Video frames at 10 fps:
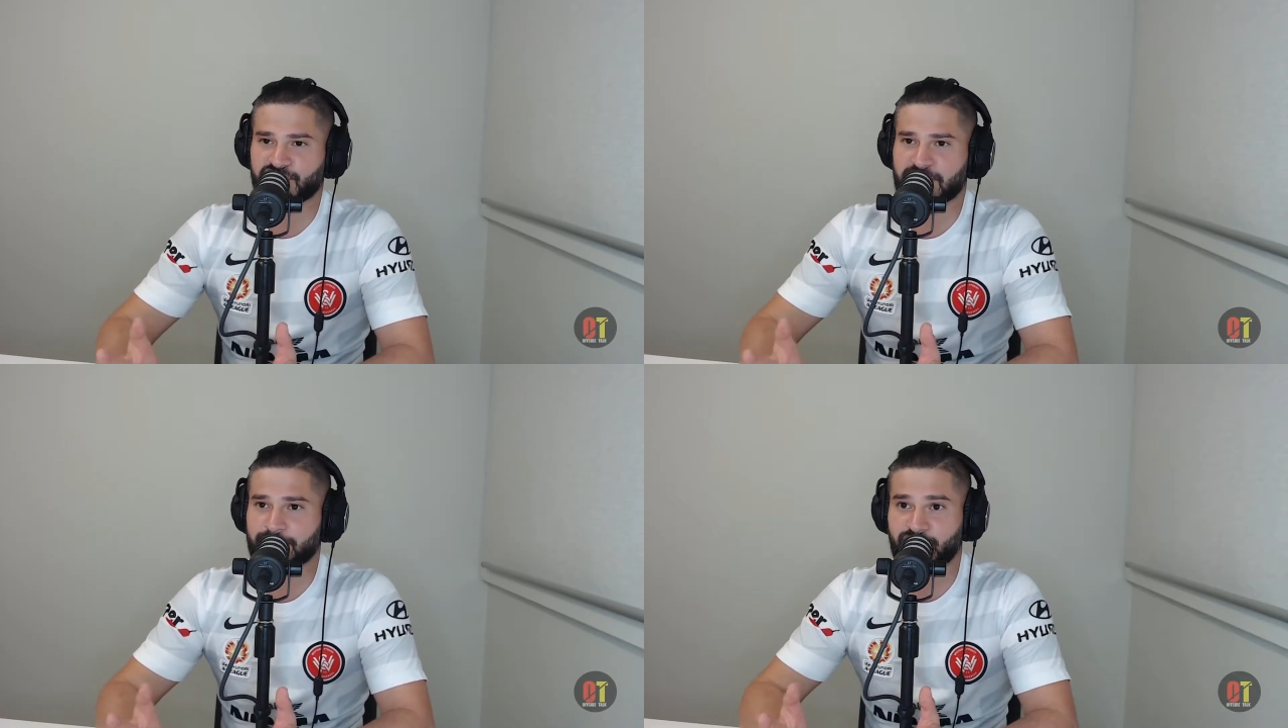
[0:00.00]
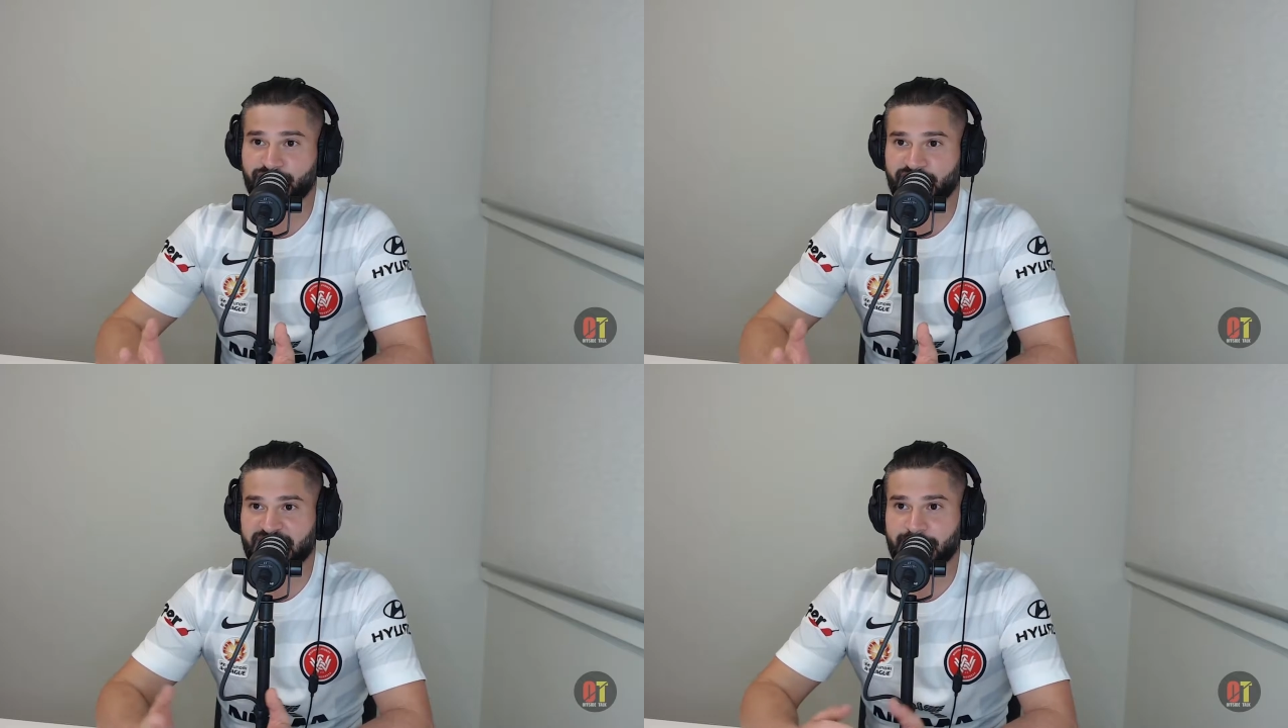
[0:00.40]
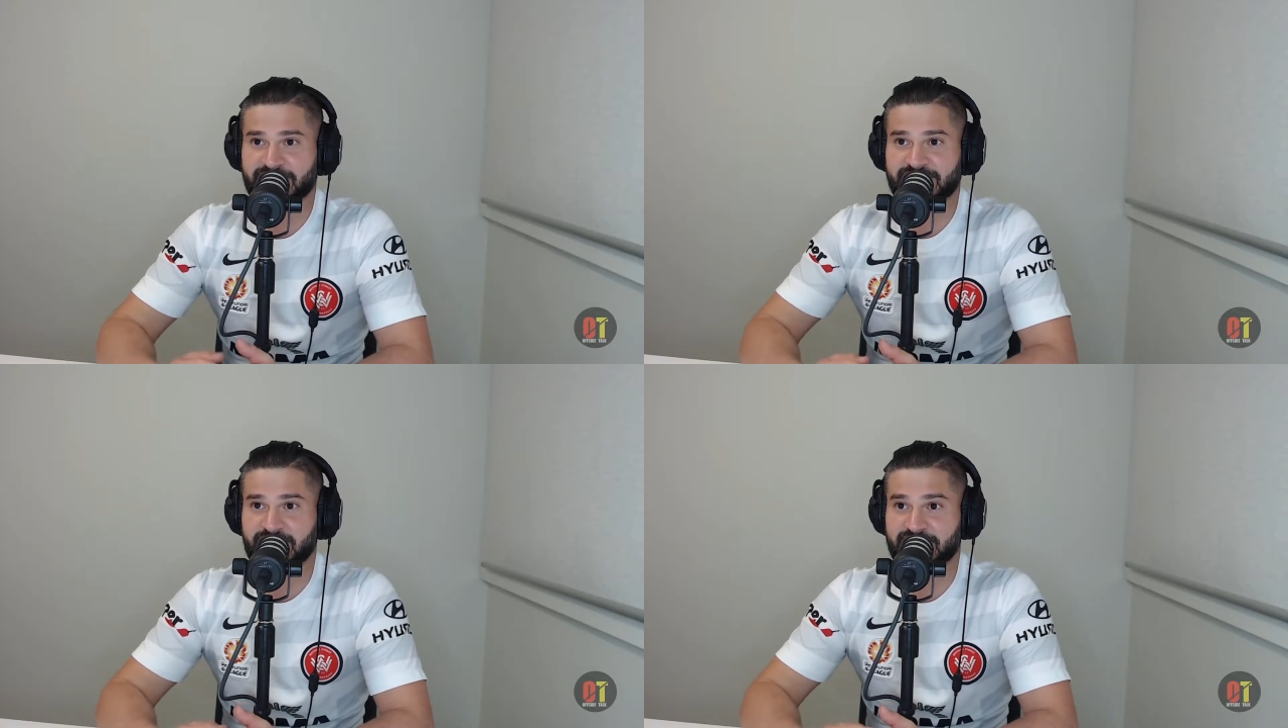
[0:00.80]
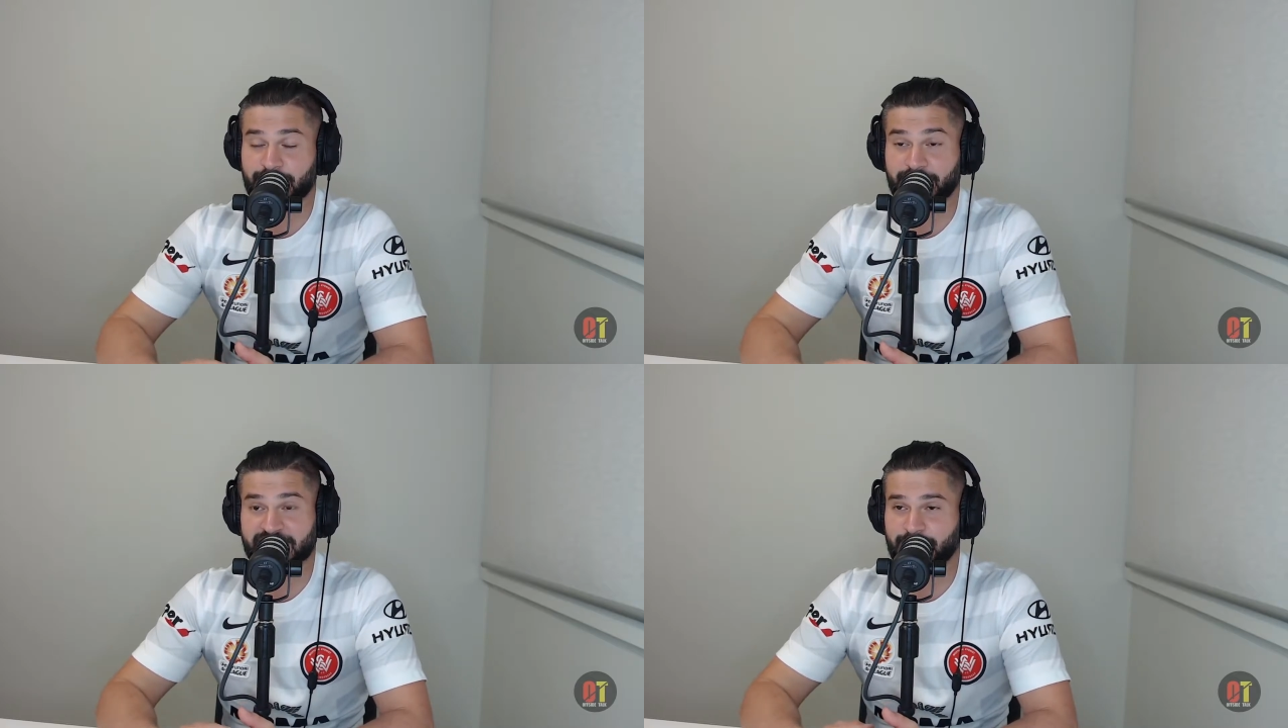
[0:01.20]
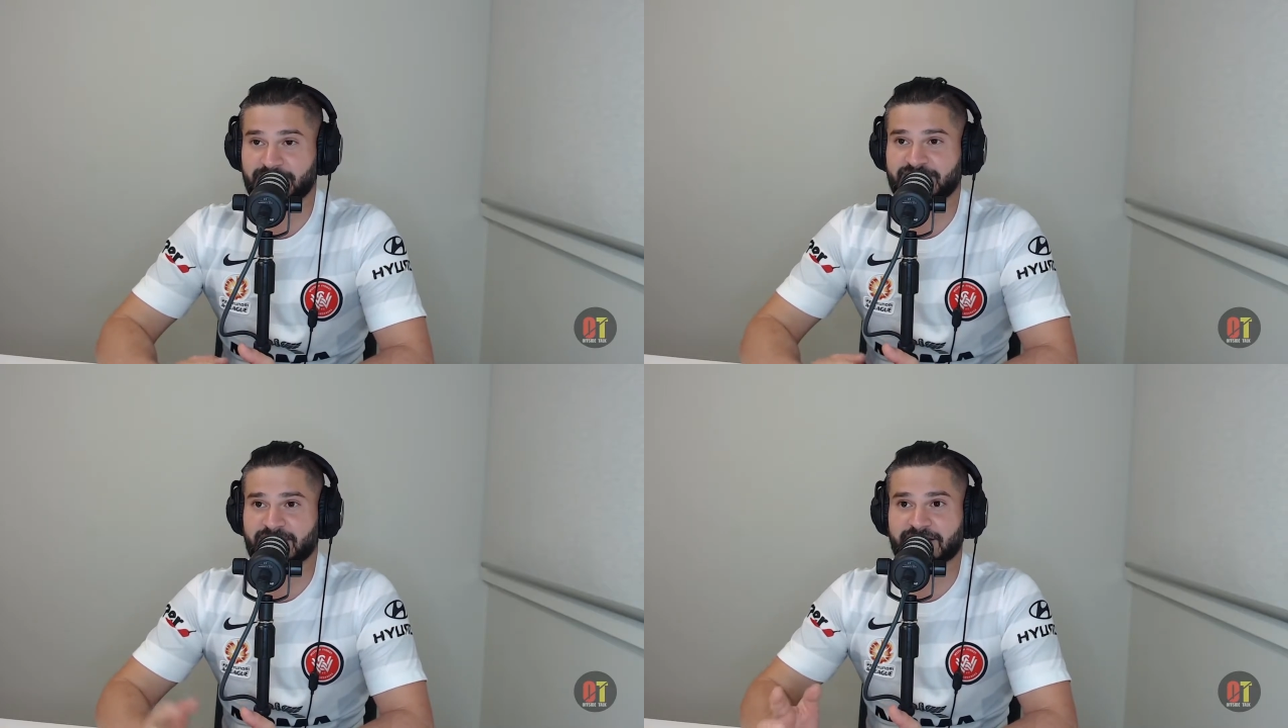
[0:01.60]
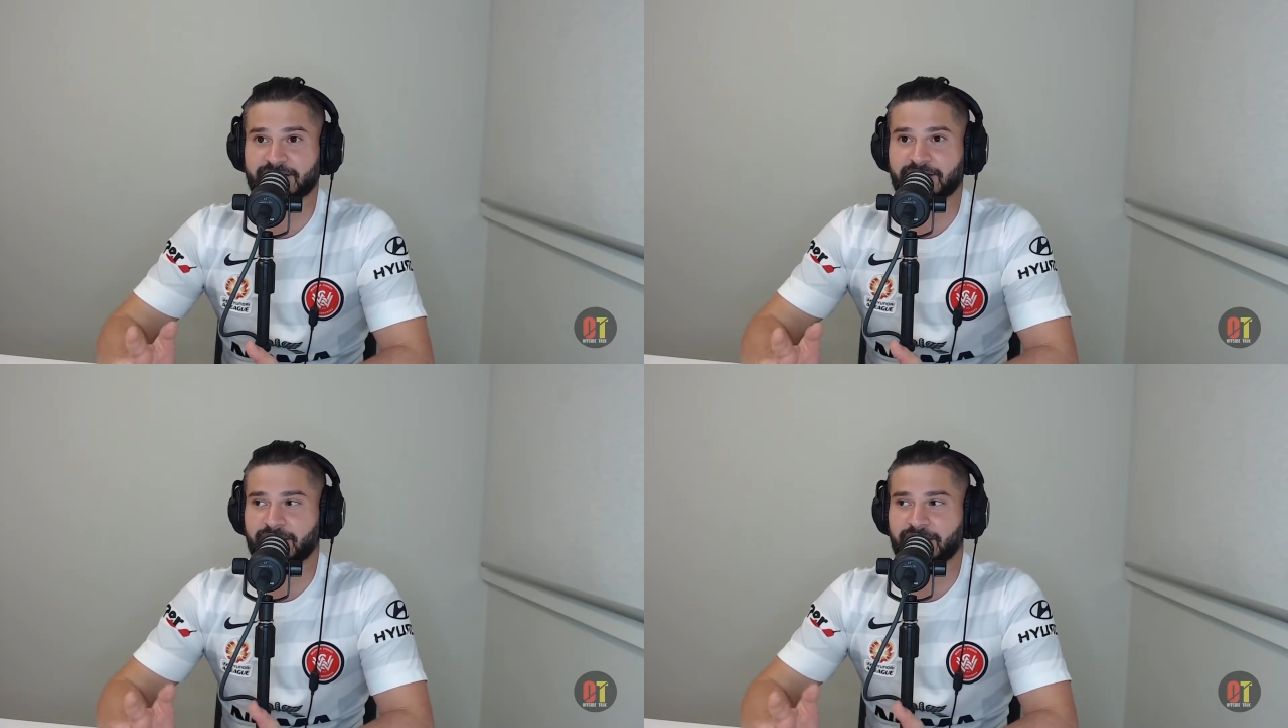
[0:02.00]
jumps on for Sabitzer, and